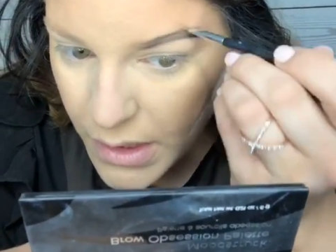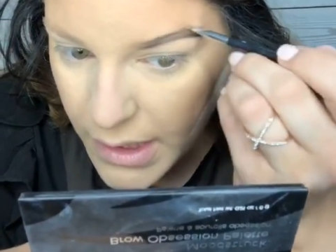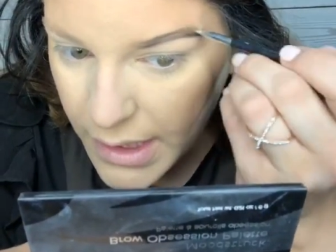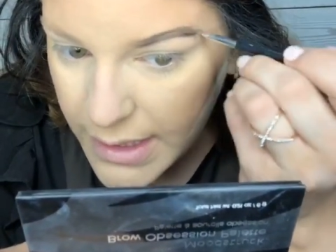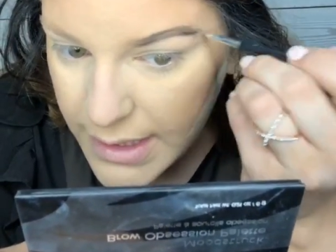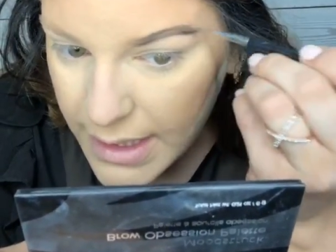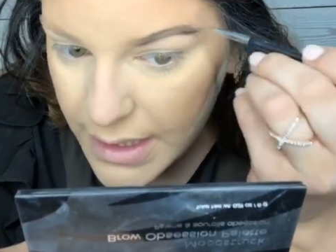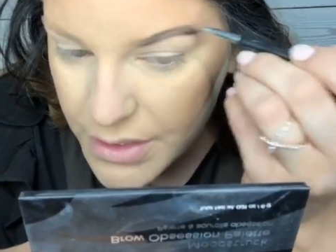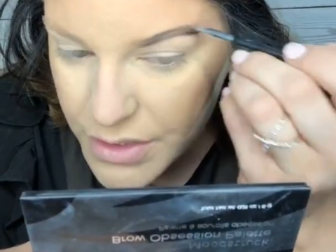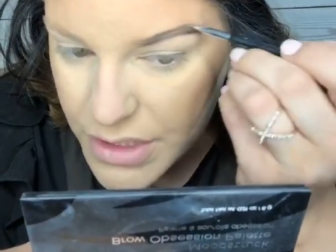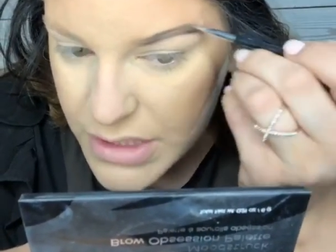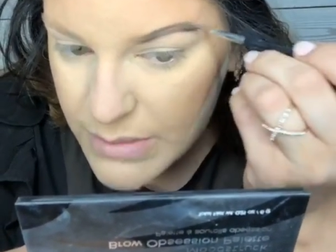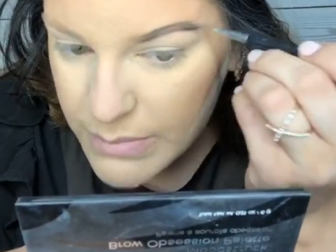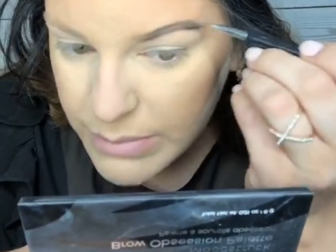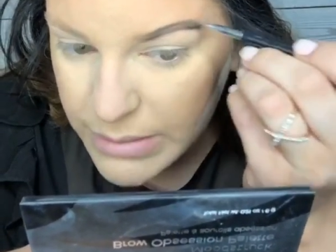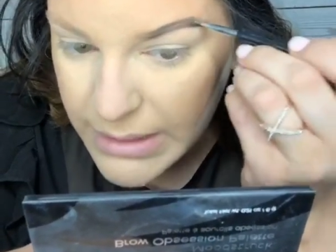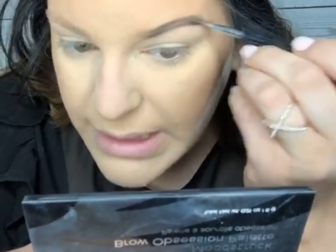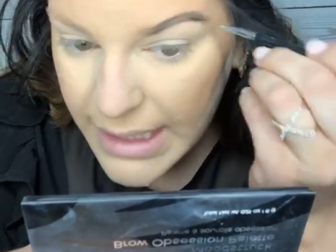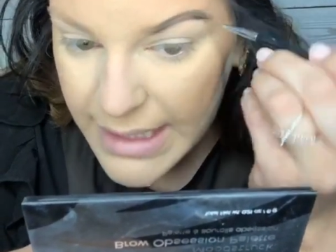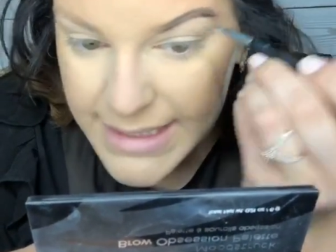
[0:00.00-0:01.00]
and then just
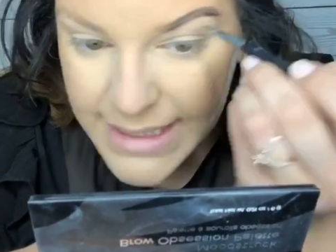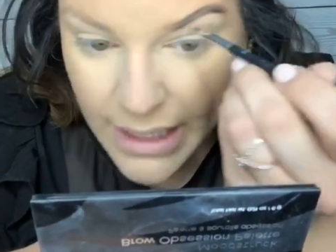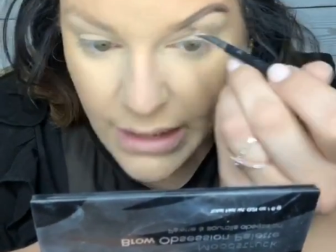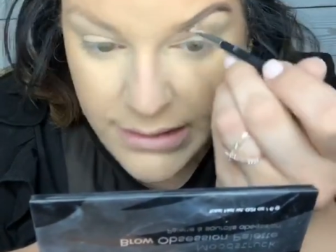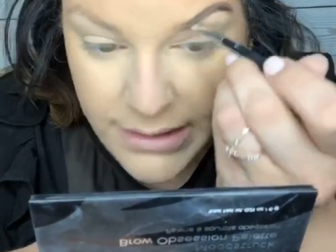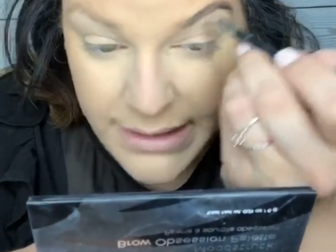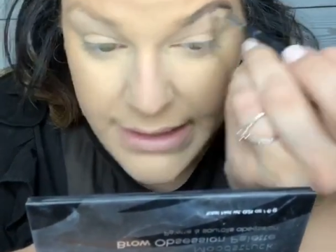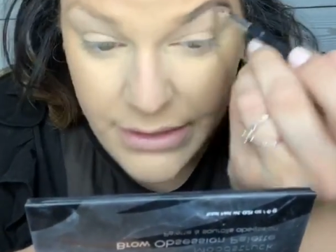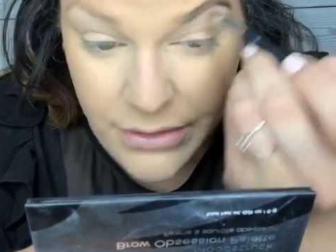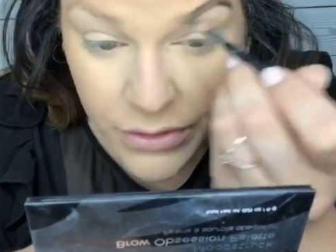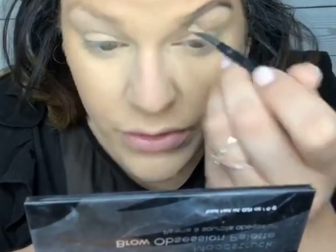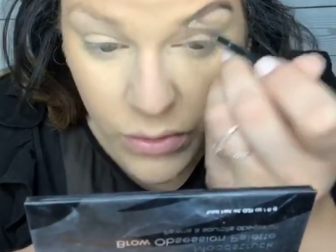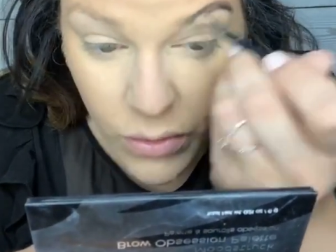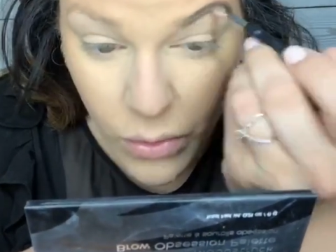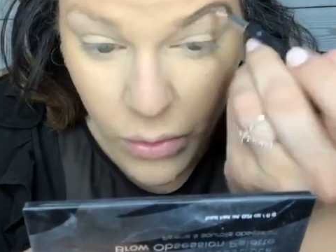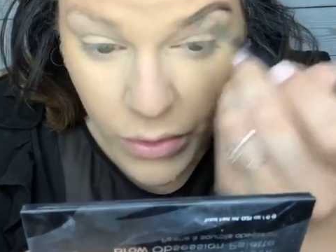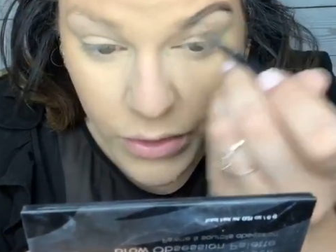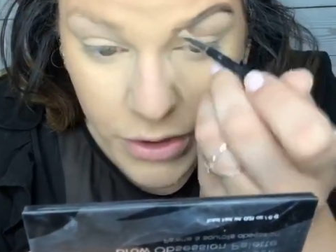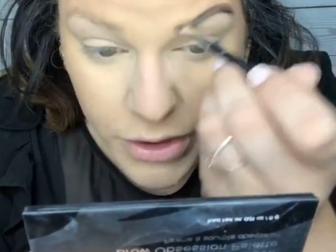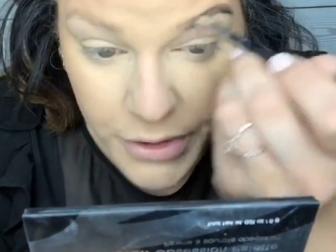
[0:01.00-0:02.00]
blend out the inner
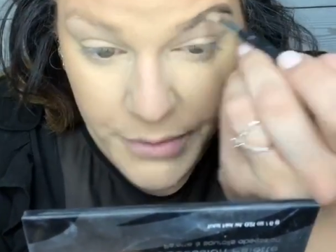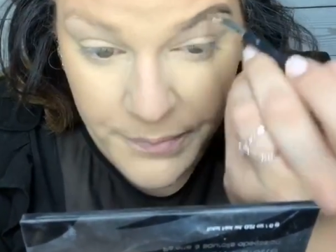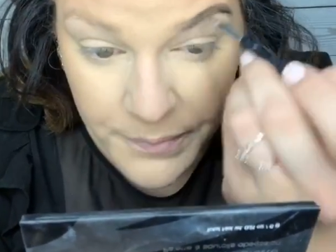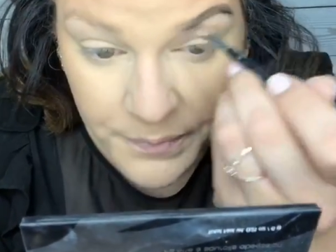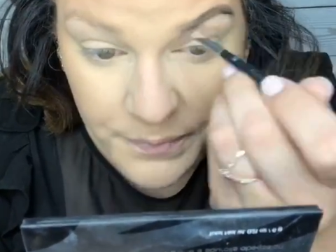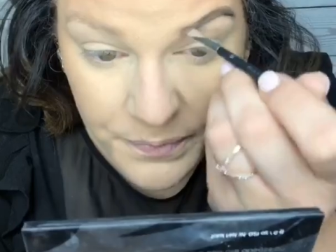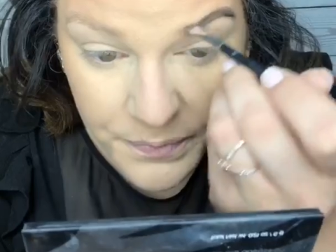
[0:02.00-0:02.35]
corner.